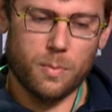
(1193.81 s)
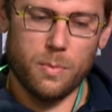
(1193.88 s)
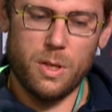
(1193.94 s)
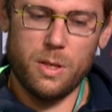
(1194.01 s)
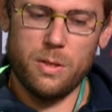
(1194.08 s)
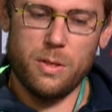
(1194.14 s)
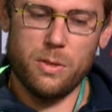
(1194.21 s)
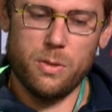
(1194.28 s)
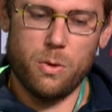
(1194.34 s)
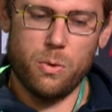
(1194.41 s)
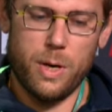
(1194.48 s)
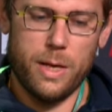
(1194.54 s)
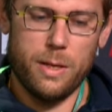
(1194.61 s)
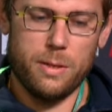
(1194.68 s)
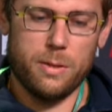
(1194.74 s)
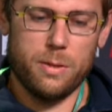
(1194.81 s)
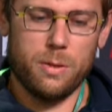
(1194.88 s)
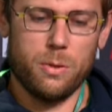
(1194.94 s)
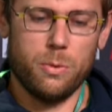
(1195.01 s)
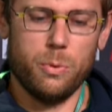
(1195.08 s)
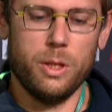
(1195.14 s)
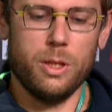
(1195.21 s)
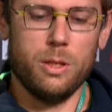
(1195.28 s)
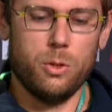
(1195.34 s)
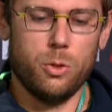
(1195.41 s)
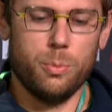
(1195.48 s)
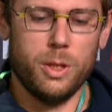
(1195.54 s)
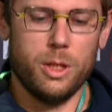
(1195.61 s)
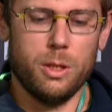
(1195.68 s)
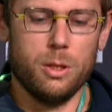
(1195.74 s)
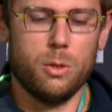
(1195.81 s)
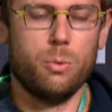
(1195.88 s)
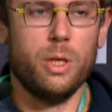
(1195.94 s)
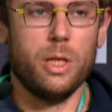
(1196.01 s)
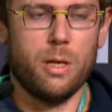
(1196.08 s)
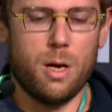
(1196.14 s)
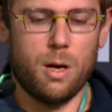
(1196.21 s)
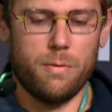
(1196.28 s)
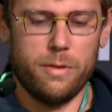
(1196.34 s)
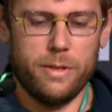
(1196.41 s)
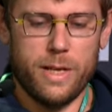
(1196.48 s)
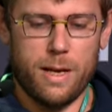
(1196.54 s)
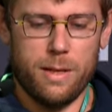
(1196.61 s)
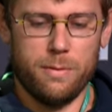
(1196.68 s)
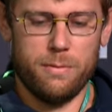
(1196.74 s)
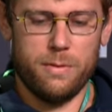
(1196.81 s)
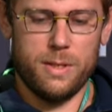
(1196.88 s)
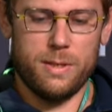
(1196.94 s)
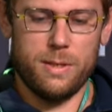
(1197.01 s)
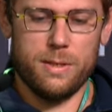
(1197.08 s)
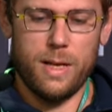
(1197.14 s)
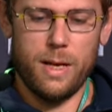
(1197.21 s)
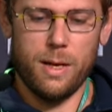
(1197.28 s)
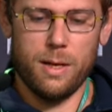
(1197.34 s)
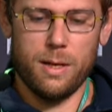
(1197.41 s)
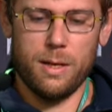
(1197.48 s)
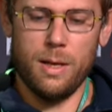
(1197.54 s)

This is a race. We need to be quicker than VCSEC.